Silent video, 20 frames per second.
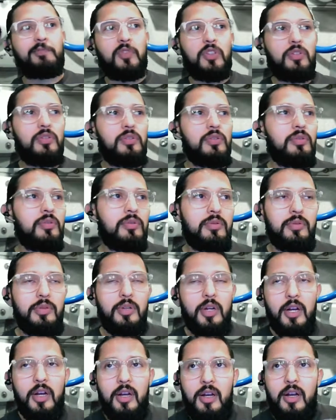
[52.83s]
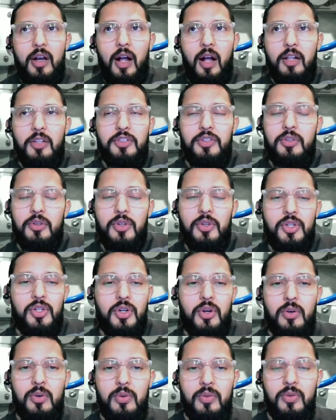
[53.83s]
to also
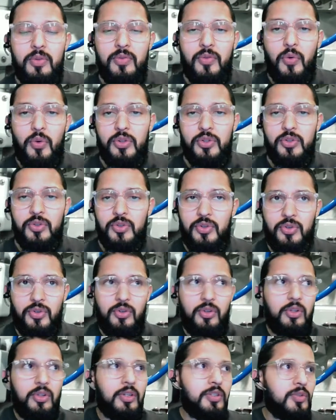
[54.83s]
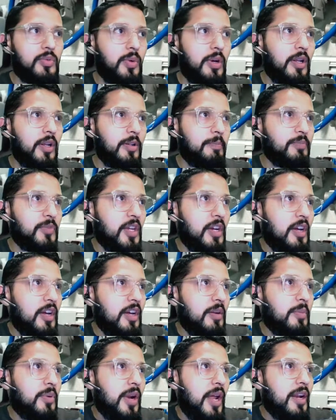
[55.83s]
show force control as well.
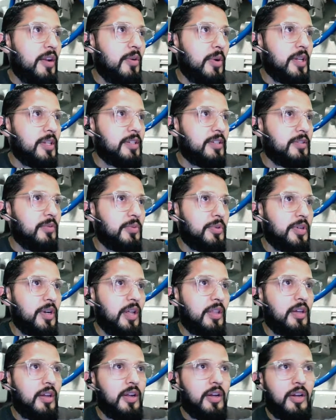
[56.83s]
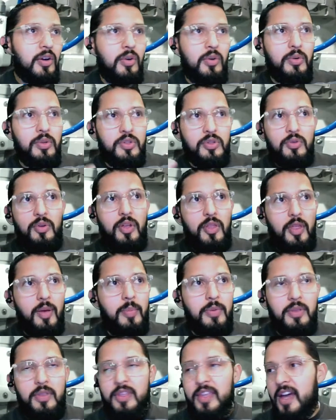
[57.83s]
But anyways, we're not going to go too
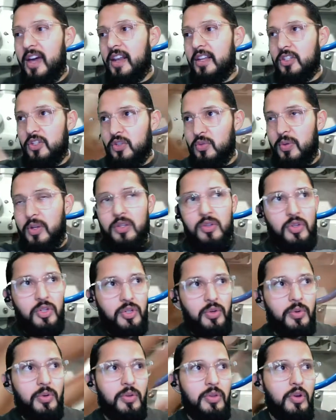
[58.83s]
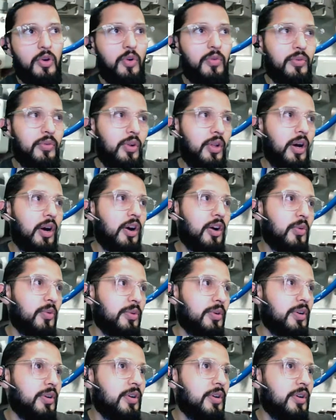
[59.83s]
in-depth in that. I just wanted to show you the overall hardware